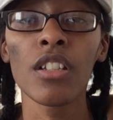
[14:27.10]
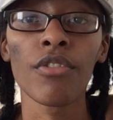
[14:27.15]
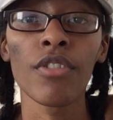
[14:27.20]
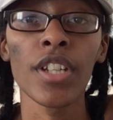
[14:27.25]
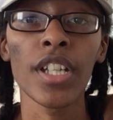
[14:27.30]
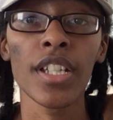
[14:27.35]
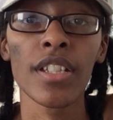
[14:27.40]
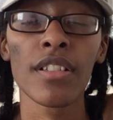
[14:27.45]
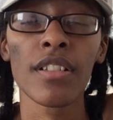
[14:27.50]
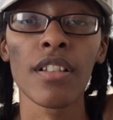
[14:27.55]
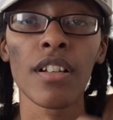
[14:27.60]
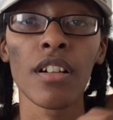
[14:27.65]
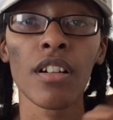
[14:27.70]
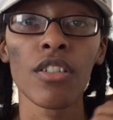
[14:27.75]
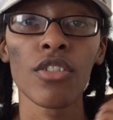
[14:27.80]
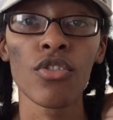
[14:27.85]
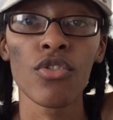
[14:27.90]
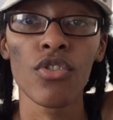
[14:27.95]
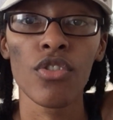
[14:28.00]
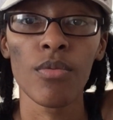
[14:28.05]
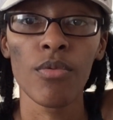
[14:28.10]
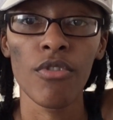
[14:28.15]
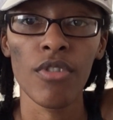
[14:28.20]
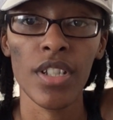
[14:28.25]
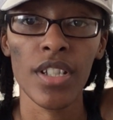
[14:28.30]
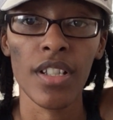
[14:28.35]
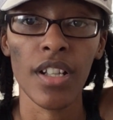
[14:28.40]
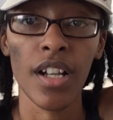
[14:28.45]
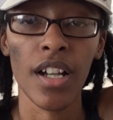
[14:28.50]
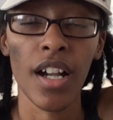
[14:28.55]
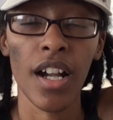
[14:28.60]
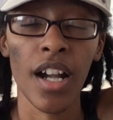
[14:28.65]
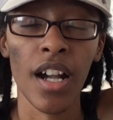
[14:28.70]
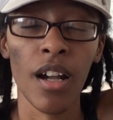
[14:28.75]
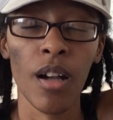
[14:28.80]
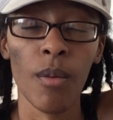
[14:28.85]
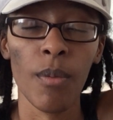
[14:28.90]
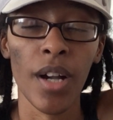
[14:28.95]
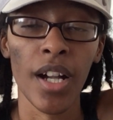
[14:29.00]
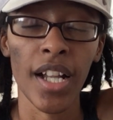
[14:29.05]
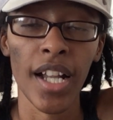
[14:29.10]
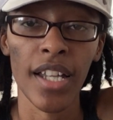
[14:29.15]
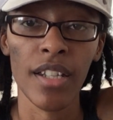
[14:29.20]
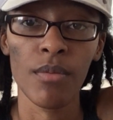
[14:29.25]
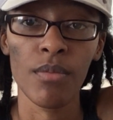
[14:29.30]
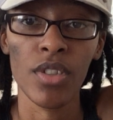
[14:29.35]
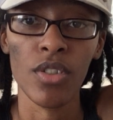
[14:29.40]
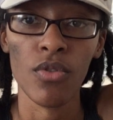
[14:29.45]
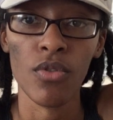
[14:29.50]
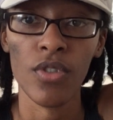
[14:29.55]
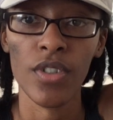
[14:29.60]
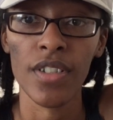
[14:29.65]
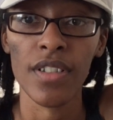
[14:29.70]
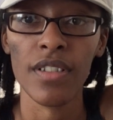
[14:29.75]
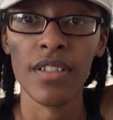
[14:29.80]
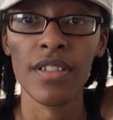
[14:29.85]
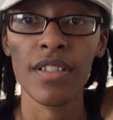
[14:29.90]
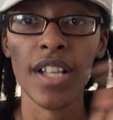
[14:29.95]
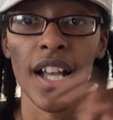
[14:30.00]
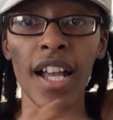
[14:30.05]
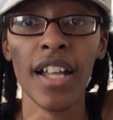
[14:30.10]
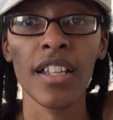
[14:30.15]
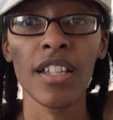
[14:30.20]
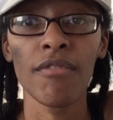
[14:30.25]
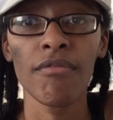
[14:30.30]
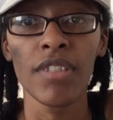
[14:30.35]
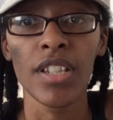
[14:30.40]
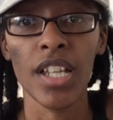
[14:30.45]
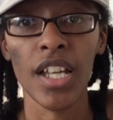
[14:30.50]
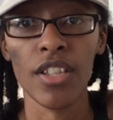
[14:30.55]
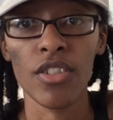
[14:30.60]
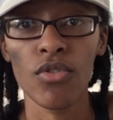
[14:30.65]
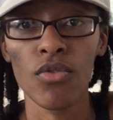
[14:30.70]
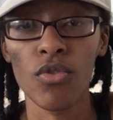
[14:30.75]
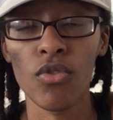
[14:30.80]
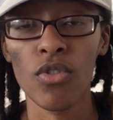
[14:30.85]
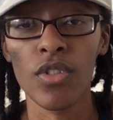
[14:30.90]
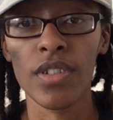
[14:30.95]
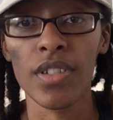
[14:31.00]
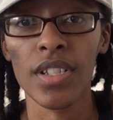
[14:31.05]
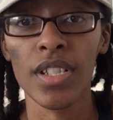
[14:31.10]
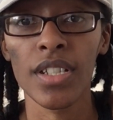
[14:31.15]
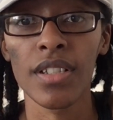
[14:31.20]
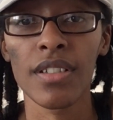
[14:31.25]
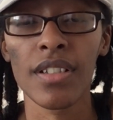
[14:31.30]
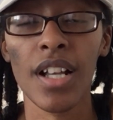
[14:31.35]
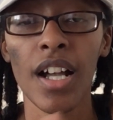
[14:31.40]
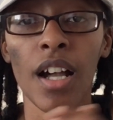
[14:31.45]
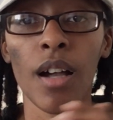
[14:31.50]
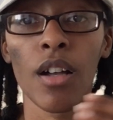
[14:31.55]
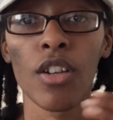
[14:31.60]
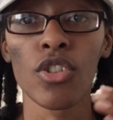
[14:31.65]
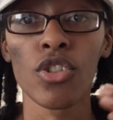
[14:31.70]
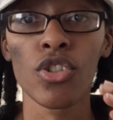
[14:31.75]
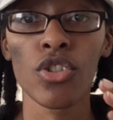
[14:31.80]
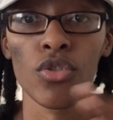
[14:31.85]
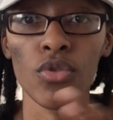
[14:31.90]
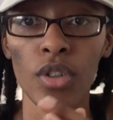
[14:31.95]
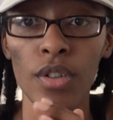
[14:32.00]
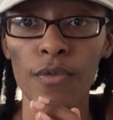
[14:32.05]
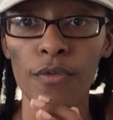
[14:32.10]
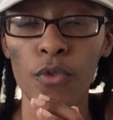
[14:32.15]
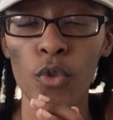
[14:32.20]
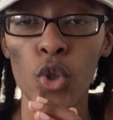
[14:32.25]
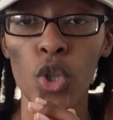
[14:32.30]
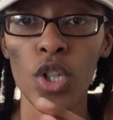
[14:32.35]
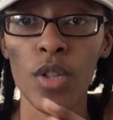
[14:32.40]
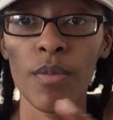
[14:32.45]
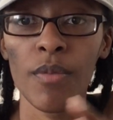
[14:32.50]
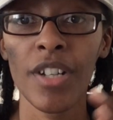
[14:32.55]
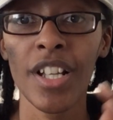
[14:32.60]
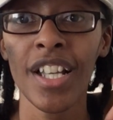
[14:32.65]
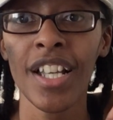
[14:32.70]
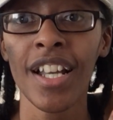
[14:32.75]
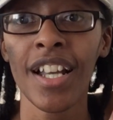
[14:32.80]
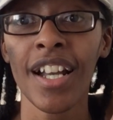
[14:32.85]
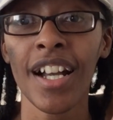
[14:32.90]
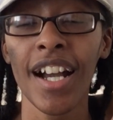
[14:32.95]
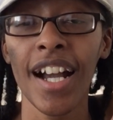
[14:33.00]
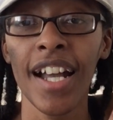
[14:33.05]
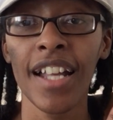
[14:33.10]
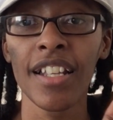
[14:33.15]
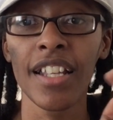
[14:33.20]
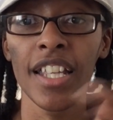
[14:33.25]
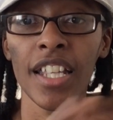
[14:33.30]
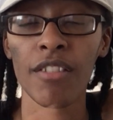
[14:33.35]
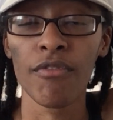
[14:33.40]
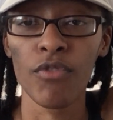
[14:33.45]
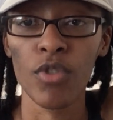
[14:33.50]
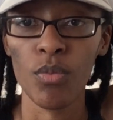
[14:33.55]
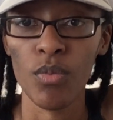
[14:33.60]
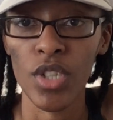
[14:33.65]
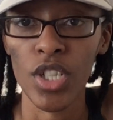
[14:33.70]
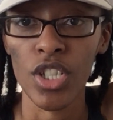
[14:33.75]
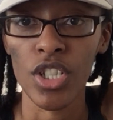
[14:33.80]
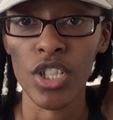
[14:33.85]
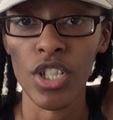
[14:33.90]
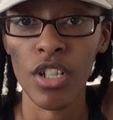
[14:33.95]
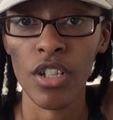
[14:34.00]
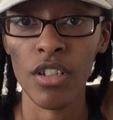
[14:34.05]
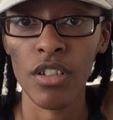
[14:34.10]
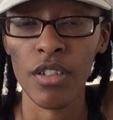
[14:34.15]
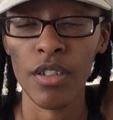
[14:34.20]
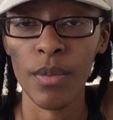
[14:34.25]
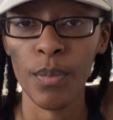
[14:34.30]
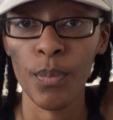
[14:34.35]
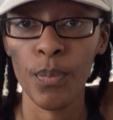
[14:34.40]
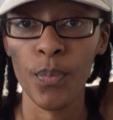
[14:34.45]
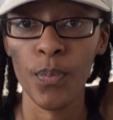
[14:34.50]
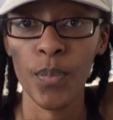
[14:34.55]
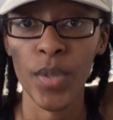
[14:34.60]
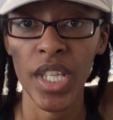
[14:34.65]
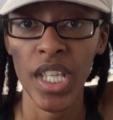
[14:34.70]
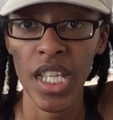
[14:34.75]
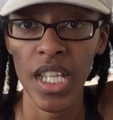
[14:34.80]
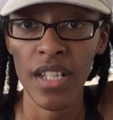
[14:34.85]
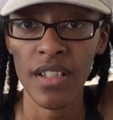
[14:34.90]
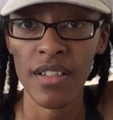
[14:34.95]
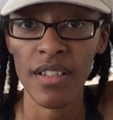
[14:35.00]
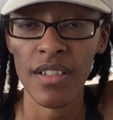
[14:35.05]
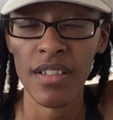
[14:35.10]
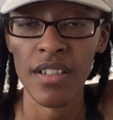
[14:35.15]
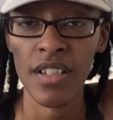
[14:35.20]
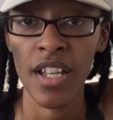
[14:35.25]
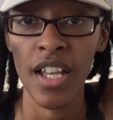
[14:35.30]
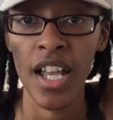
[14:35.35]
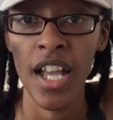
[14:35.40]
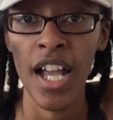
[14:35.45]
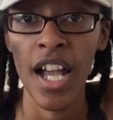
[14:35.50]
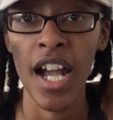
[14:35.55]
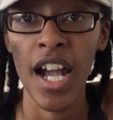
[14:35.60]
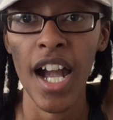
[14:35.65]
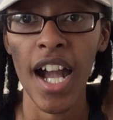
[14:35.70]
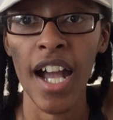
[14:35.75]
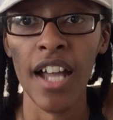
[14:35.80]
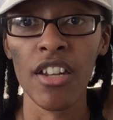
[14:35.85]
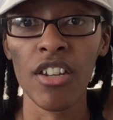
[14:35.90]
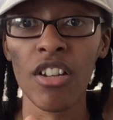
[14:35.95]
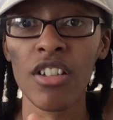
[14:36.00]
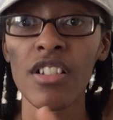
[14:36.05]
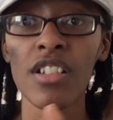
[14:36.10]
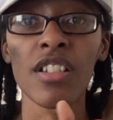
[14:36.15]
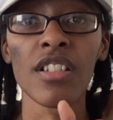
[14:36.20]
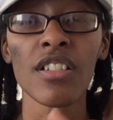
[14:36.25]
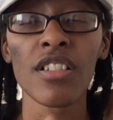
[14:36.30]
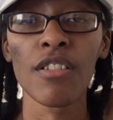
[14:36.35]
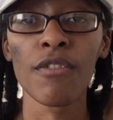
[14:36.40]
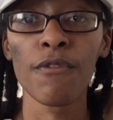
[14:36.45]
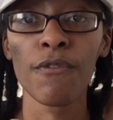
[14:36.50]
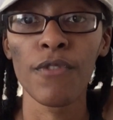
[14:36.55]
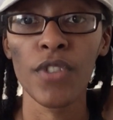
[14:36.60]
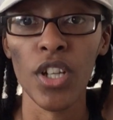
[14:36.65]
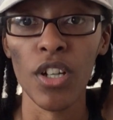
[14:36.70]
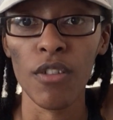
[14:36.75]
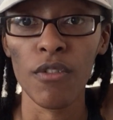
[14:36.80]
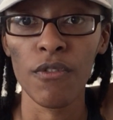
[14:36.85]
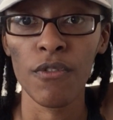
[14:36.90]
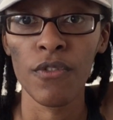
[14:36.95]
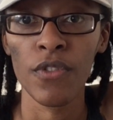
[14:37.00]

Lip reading: YouTube Creator Academy courses and the VidIQ courses are short form and information based and not a lot of fluff.